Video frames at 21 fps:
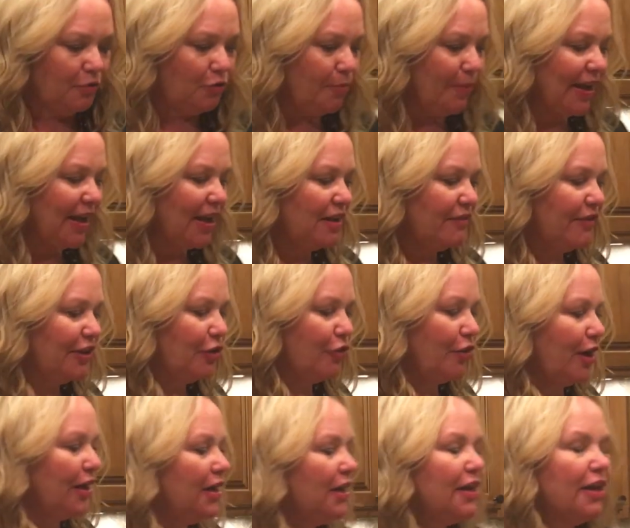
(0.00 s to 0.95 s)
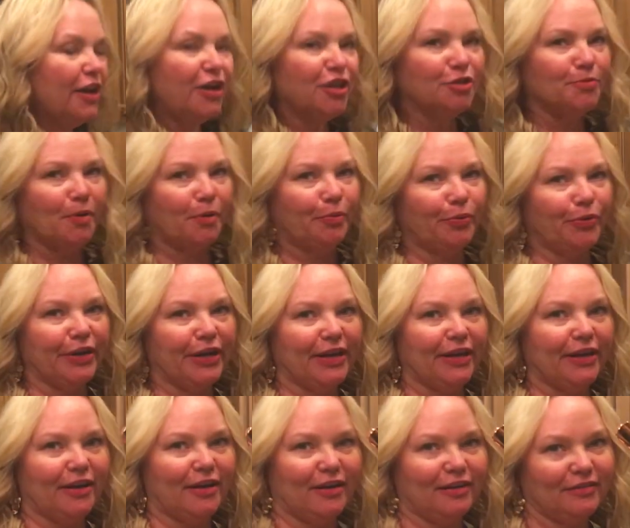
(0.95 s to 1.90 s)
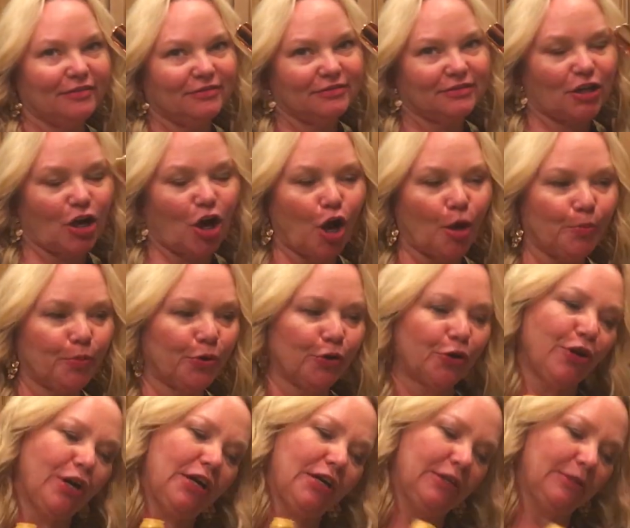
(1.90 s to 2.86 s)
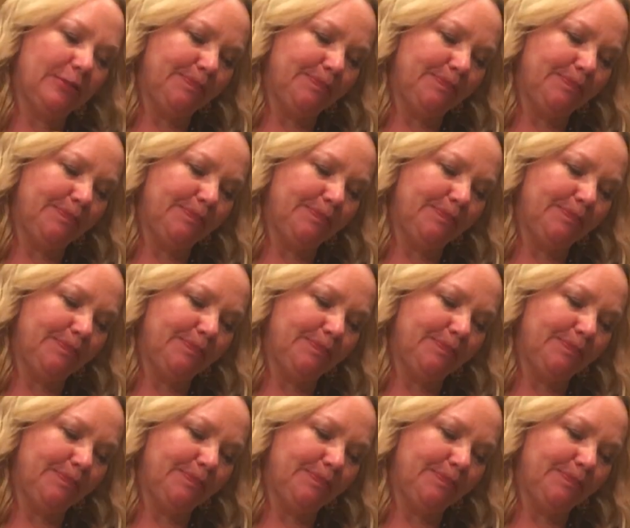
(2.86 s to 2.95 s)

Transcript: We're making a vinaigrette. Here's my pretty copper.